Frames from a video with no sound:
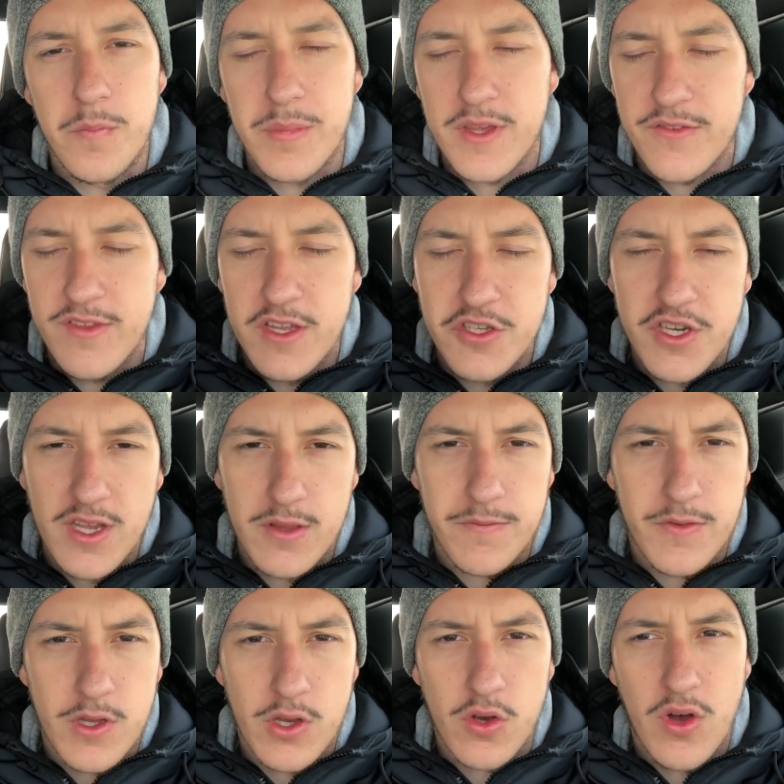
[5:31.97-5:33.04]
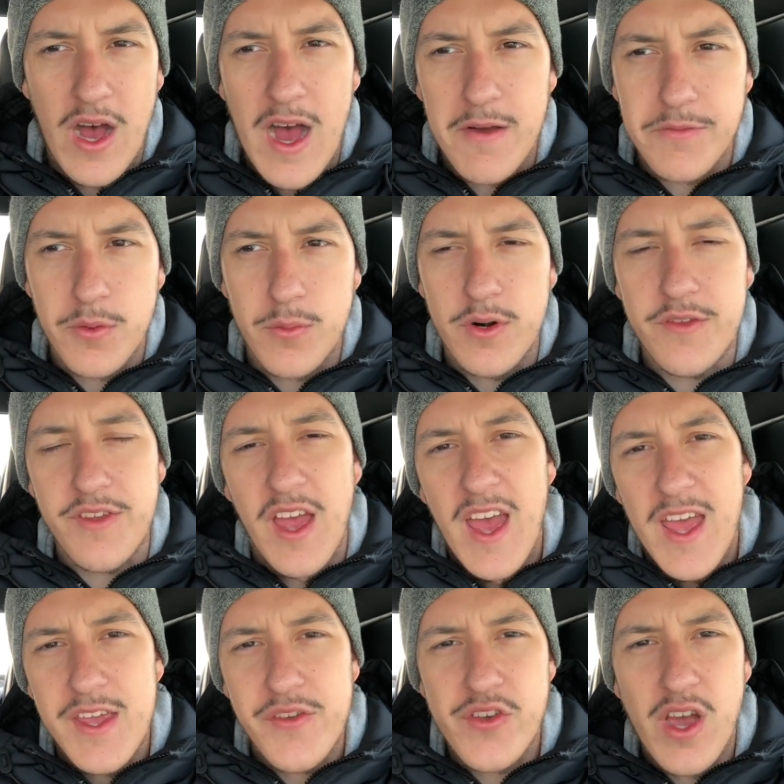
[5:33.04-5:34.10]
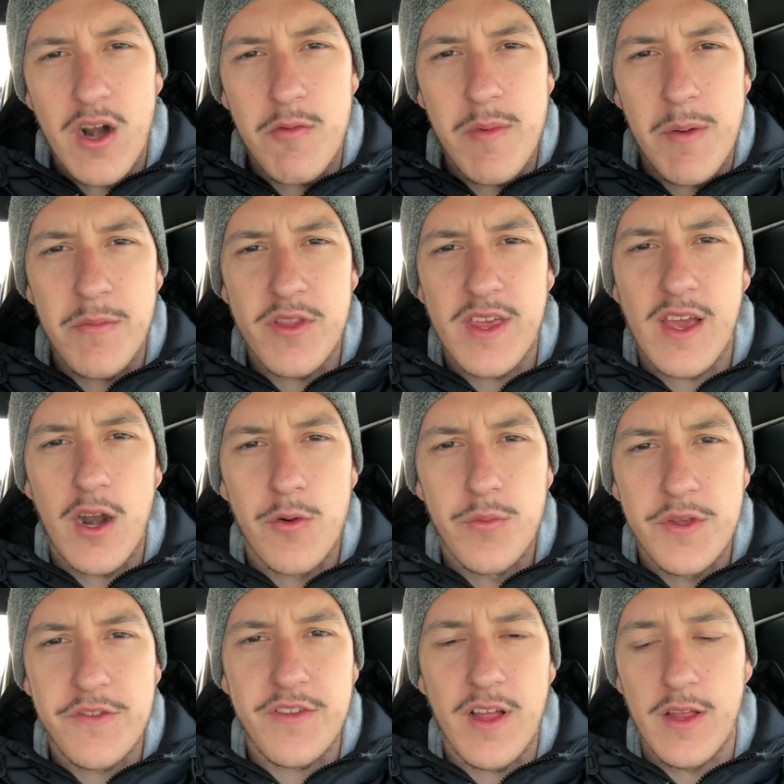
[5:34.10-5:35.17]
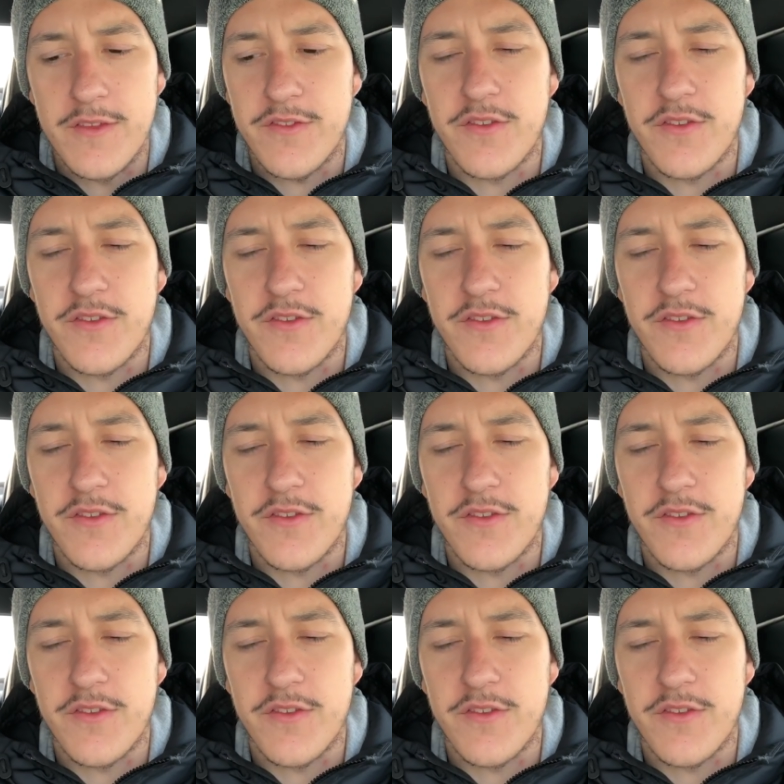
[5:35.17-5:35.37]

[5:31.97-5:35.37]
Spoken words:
because they check the vehicle afterwards, and you got to remember they got to resell it.